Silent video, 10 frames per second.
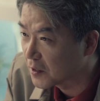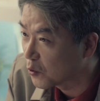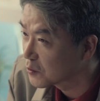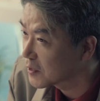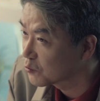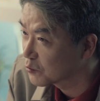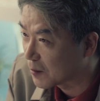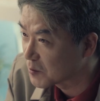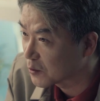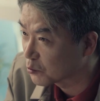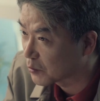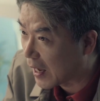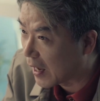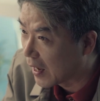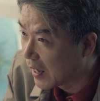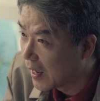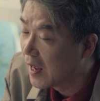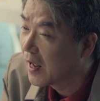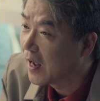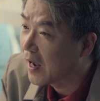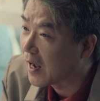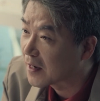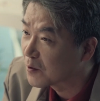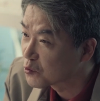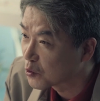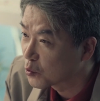Without hesitation, Jung Hyun-oh agreed to